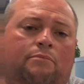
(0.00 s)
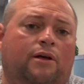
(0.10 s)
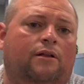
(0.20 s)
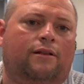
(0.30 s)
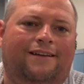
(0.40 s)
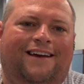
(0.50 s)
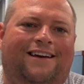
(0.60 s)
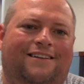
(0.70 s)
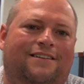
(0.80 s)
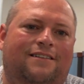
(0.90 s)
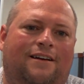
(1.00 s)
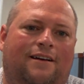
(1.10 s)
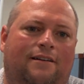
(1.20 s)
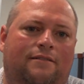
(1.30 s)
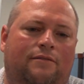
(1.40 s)
bill and
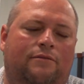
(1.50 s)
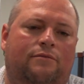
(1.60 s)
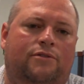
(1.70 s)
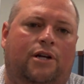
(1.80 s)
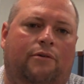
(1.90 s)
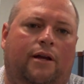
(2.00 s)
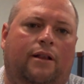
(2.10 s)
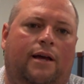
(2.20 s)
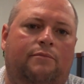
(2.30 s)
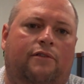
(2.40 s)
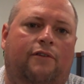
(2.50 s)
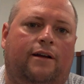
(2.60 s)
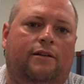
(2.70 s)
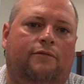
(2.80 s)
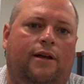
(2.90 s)
generate claims
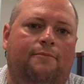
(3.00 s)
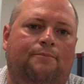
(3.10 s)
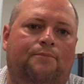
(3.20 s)
effectively.